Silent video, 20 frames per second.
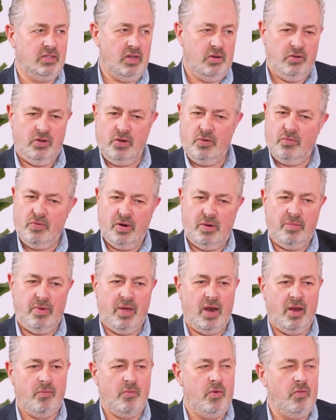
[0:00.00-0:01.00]
Don't you worry
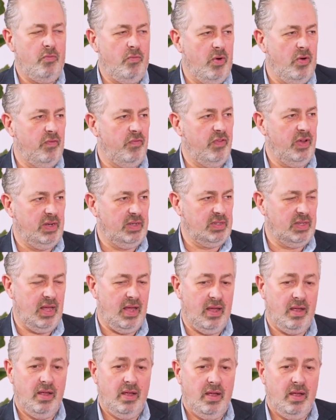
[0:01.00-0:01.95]
about it. We'll fix that.